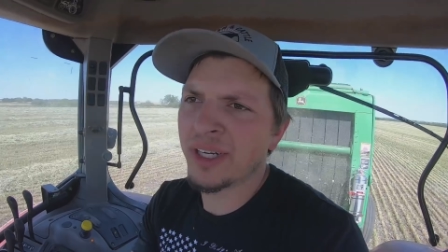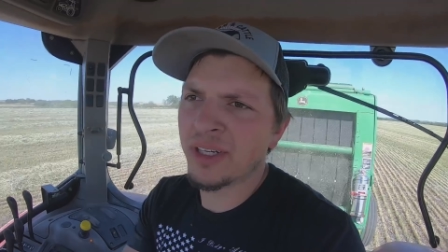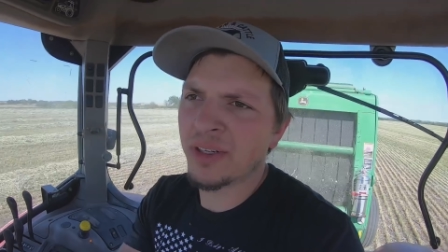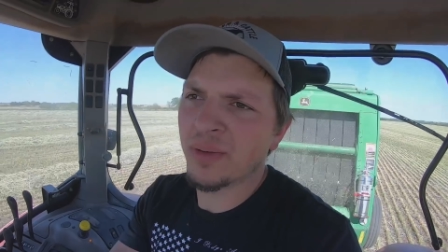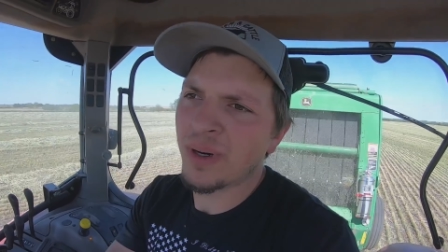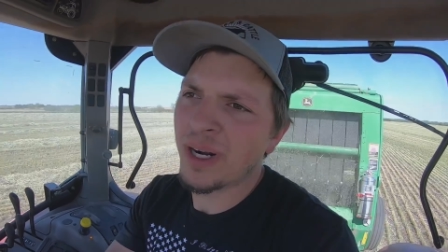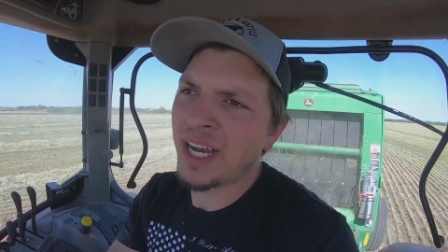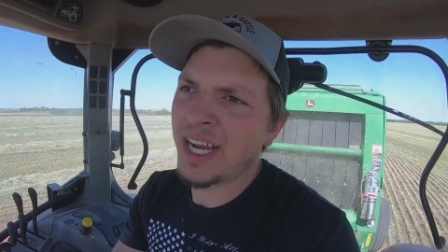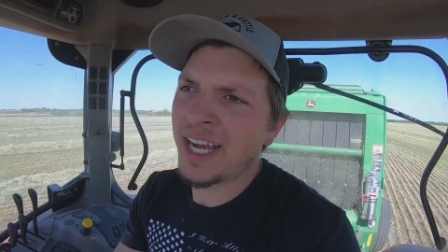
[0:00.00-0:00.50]

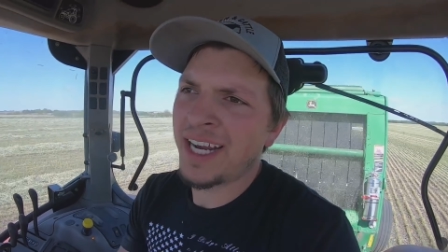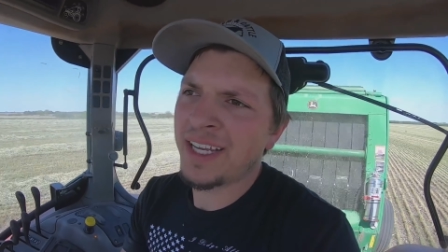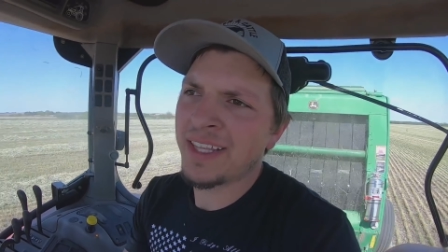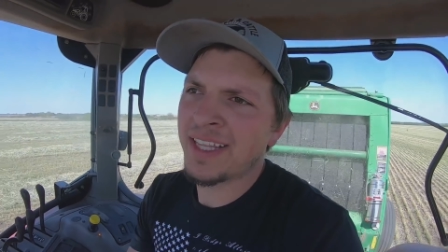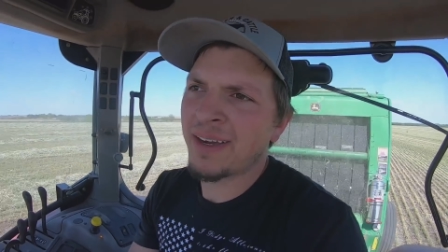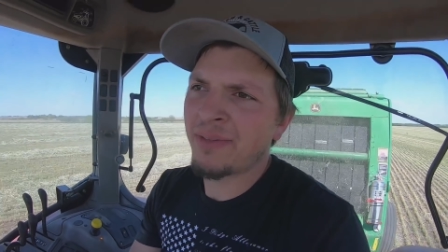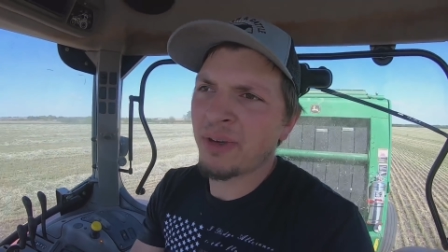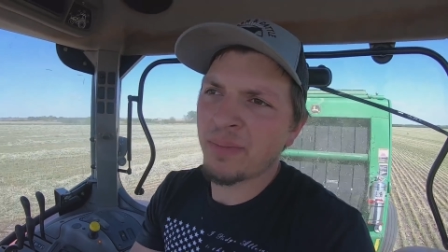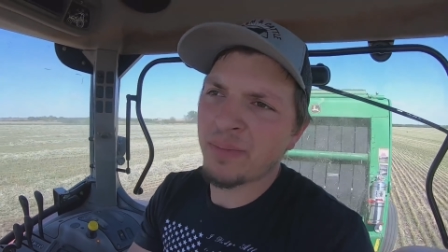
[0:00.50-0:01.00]
winter rye
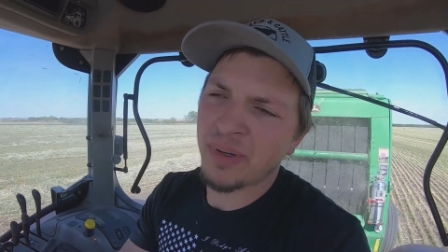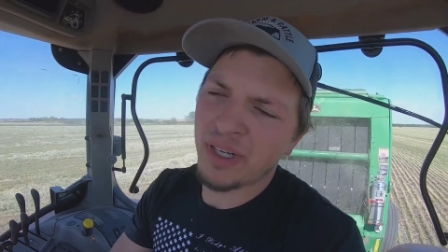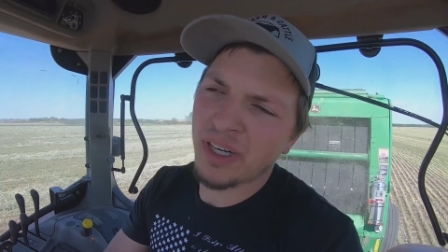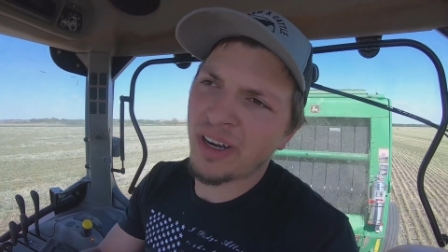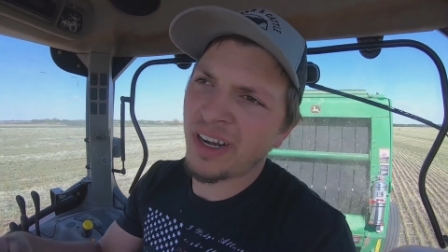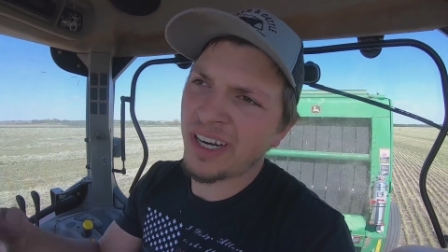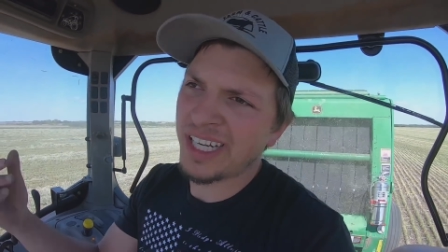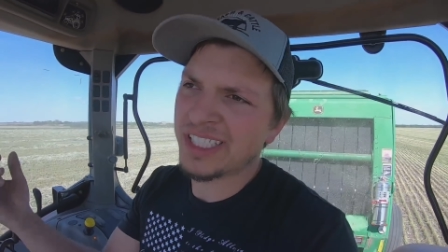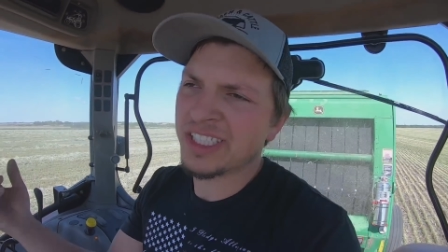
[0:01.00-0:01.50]
that we put
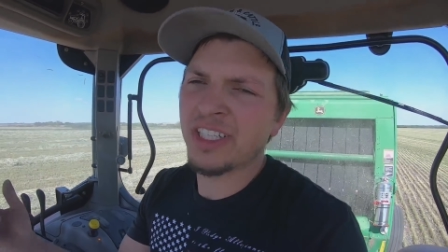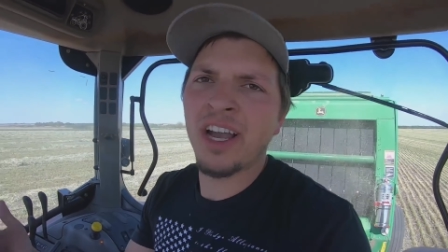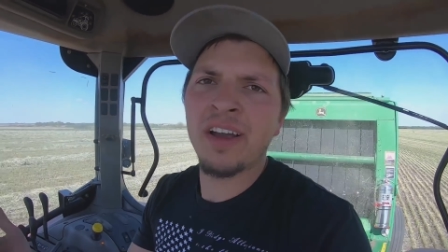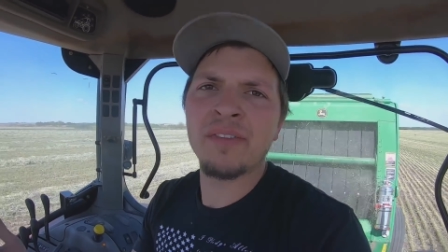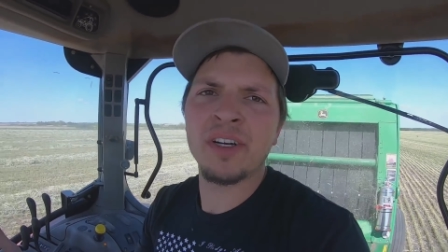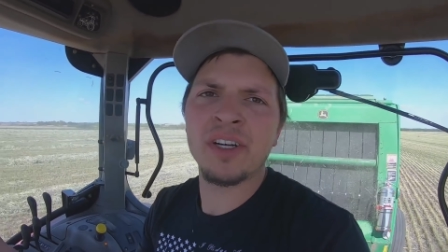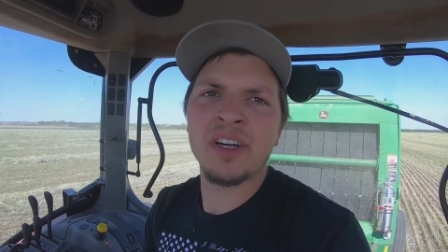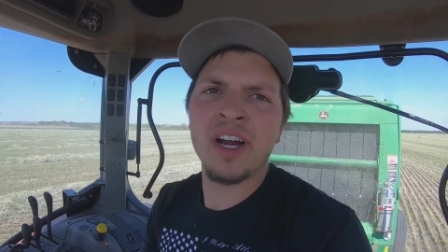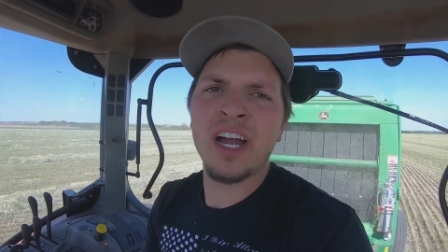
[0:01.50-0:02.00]
on as
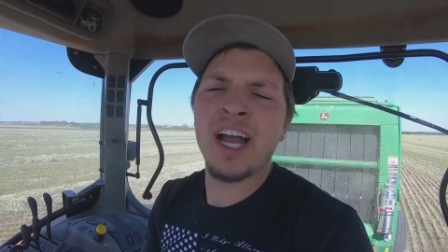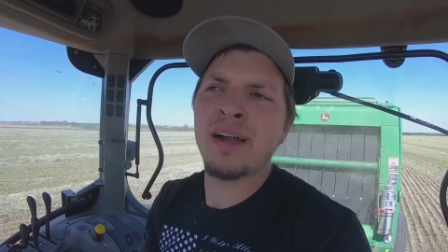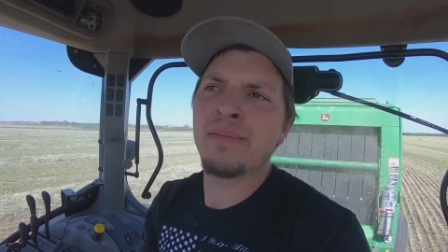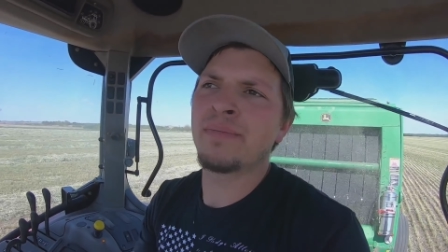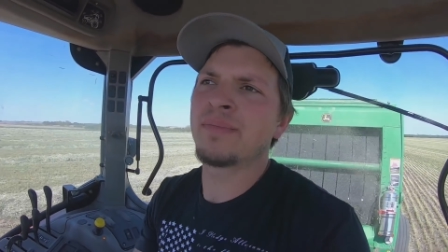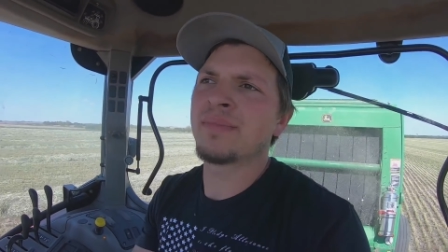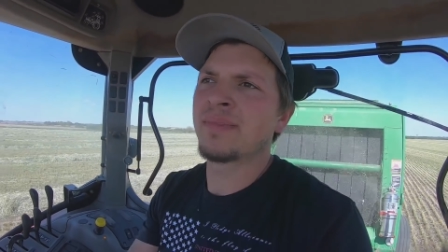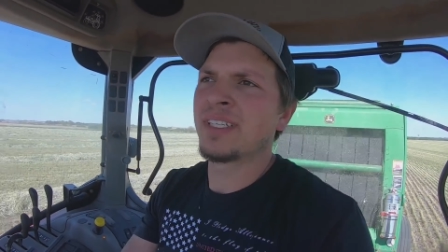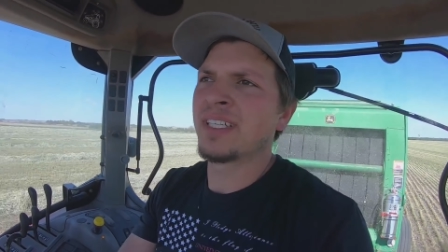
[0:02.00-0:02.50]
cover crop.